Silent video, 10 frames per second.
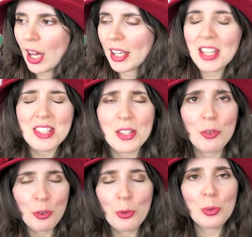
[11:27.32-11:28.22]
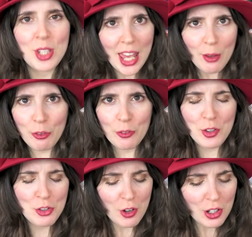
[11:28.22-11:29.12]
I guess, the full depth of
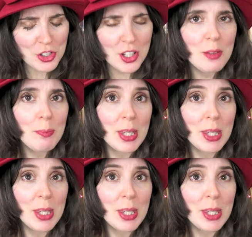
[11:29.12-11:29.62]
the structure,